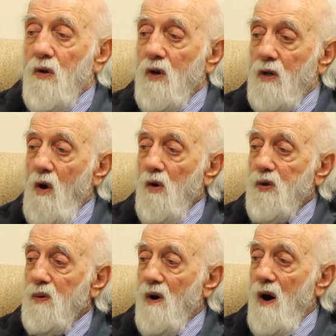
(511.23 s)
to go
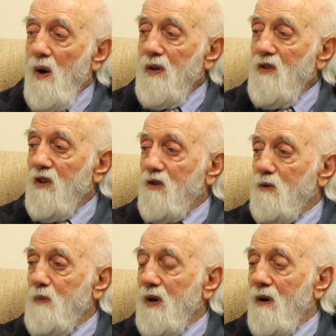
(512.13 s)
through all these
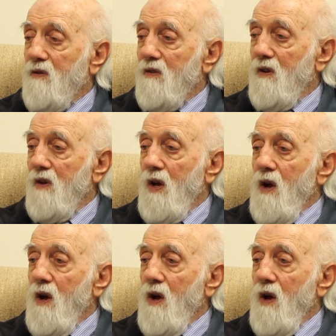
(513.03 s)
experiences